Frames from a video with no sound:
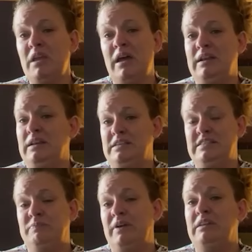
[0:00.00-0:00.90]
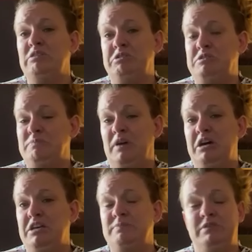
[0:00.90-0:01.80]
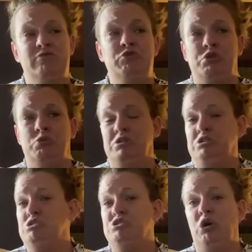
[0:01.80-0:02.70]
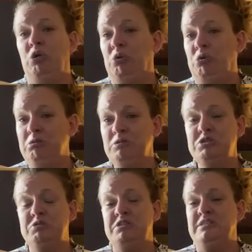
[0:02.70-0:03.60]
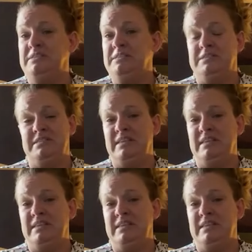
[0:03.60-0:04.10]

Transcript: I didn't expect to lose my husband at 41 years old to a senseless